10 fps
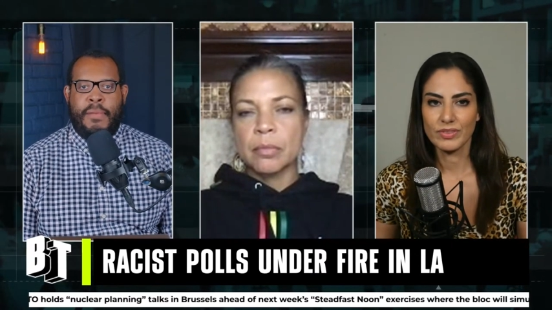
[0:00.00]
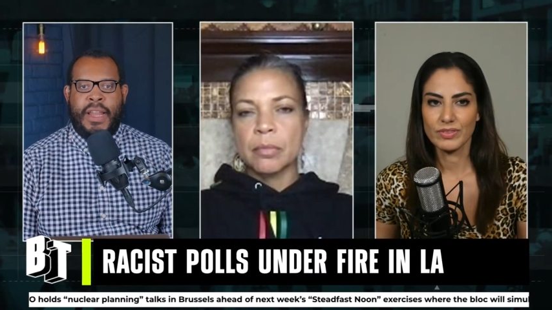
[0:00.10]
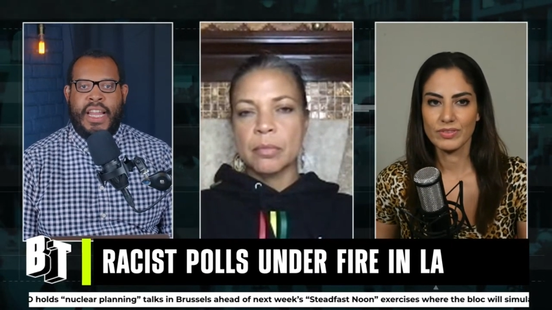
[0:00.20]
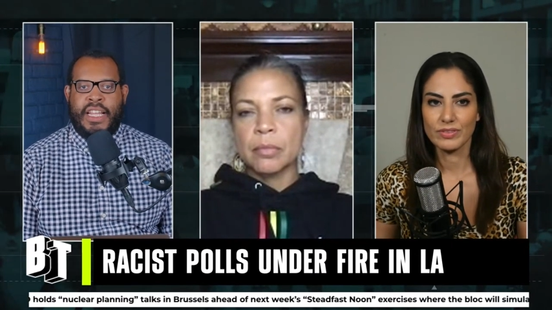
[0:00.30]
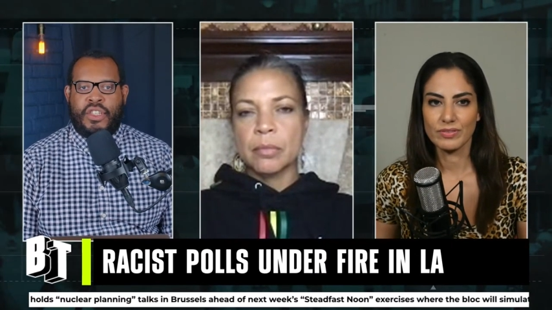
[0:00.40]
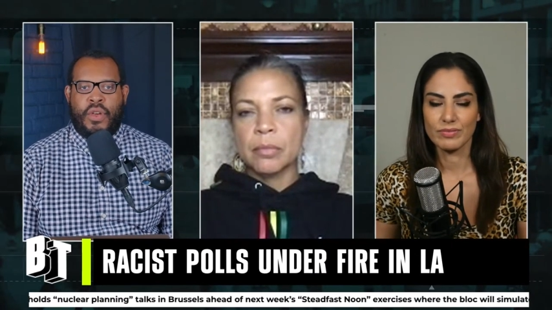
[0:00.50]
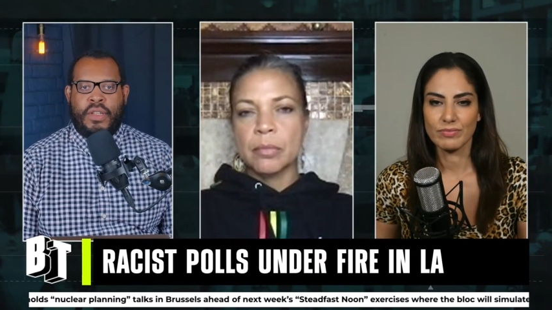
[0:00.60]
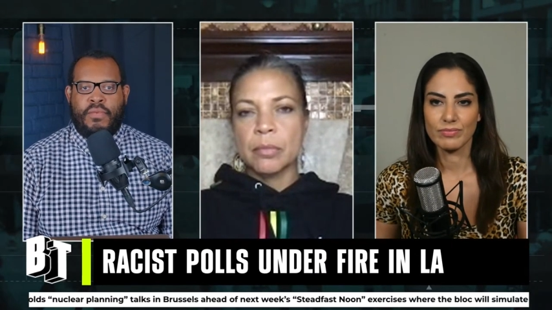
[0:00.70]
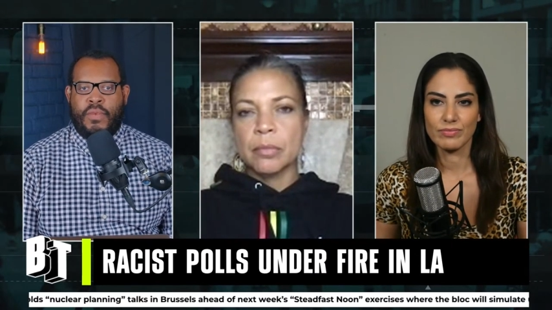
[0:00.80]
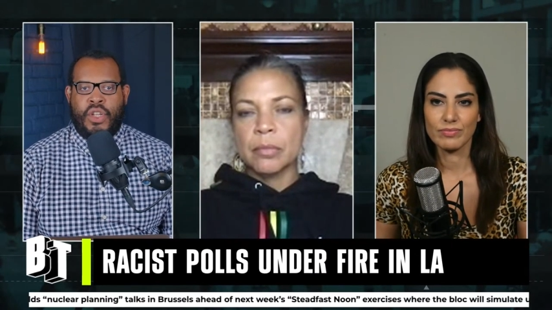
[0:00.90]
Speaker 1: I mean, it hits
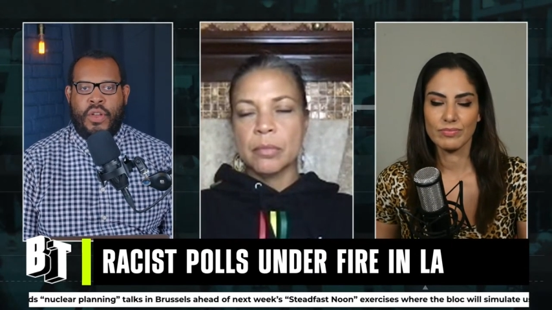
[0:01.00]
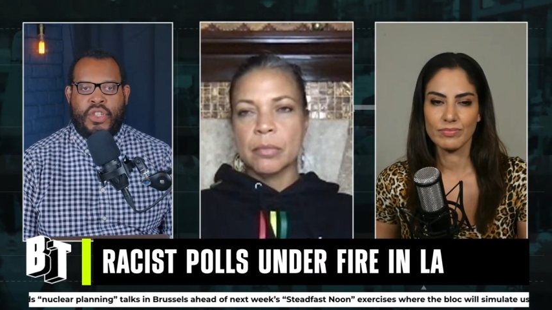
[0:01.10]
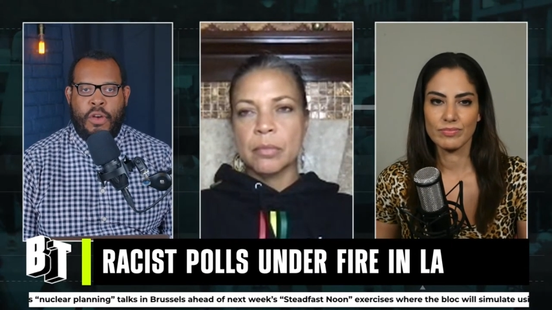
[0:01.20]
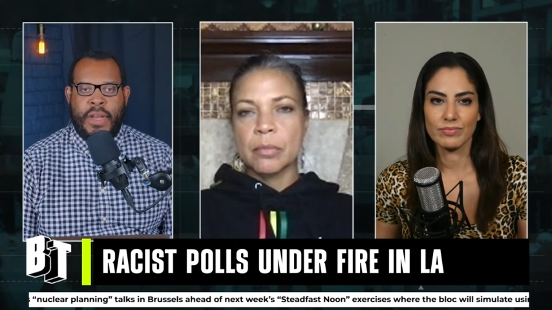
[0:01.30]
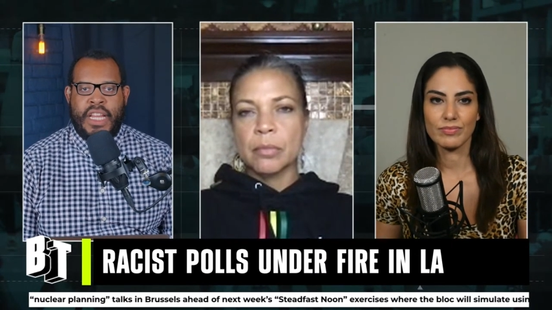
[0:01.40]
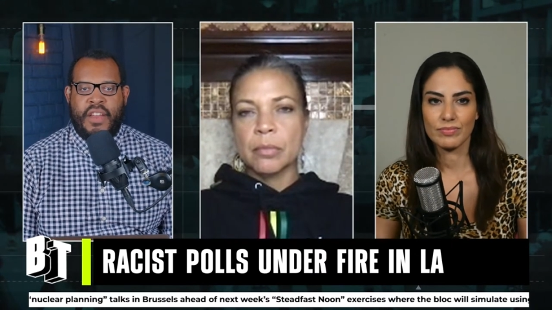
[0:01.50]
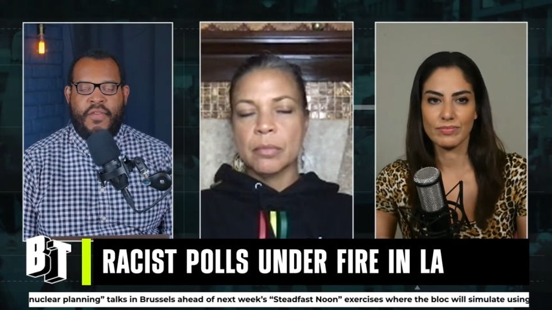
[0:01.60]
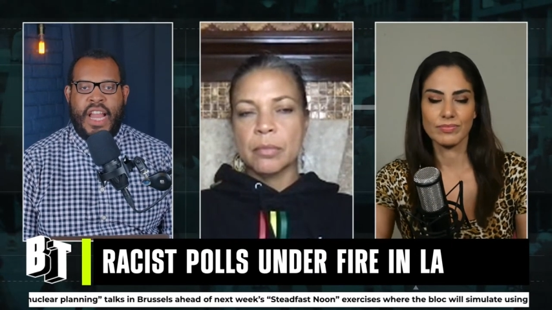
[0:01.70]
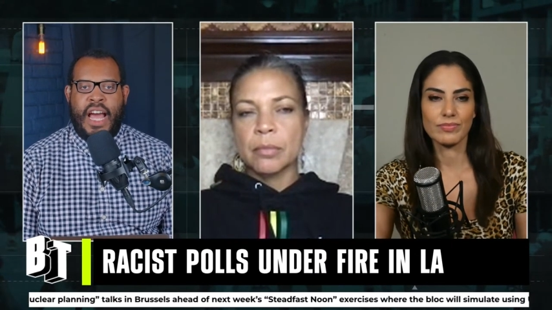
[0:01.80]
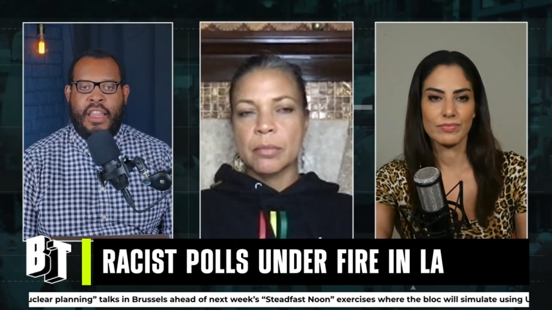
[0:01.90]
on, you know, so many
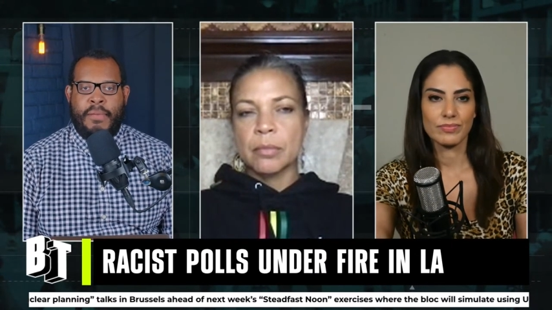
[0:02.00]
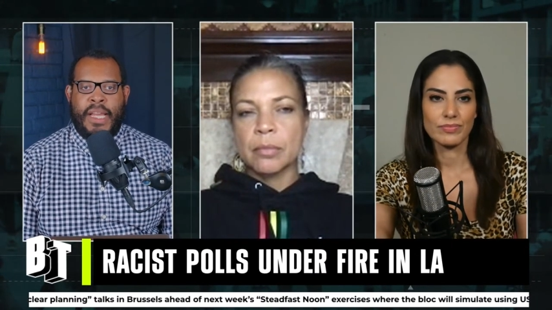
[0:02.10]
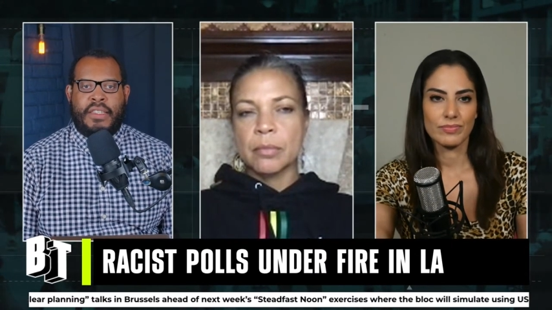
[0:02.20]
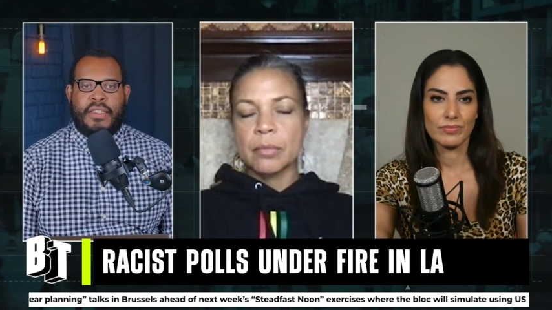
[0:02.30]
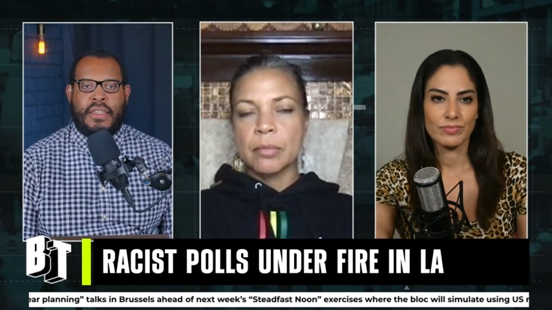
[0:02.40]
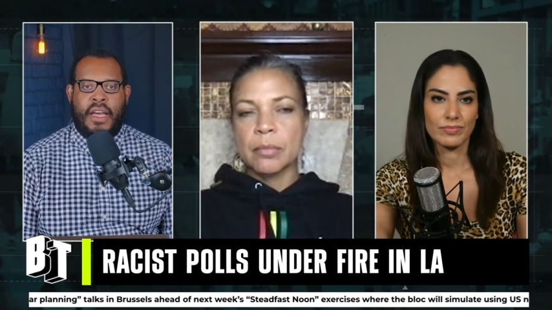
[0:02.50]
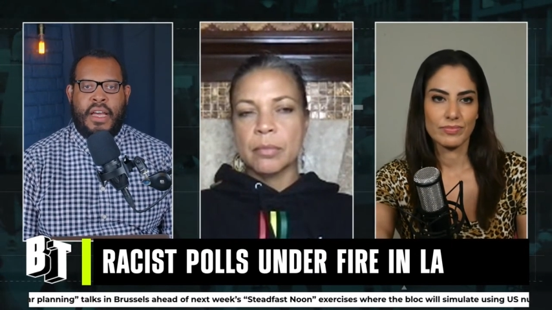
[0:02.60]
different elements,